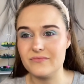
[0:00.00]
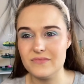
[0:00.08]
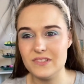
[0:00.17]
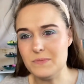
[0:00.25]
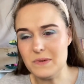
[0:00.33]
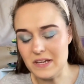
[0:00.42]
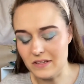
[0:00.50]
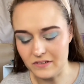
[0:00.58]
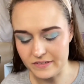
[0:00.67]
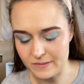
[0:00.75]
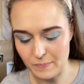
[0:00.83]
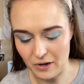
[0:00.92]
To me, it
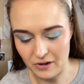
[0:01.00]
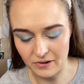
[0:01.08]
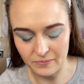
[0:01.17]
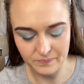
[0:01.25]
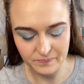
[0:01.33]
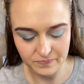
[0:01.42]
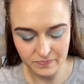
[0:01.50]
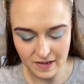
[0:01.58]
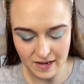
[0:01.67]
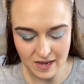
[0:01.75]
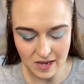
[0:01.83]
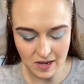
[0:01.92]
looks better.
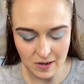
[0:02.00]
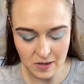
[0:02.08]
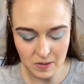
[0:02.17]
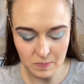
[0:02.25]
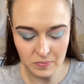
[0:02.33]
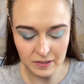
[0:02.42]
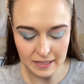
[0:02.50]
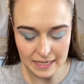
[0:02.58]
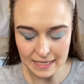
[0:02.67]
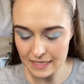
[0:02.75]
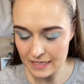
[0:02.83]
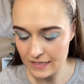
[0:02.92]
Like, complete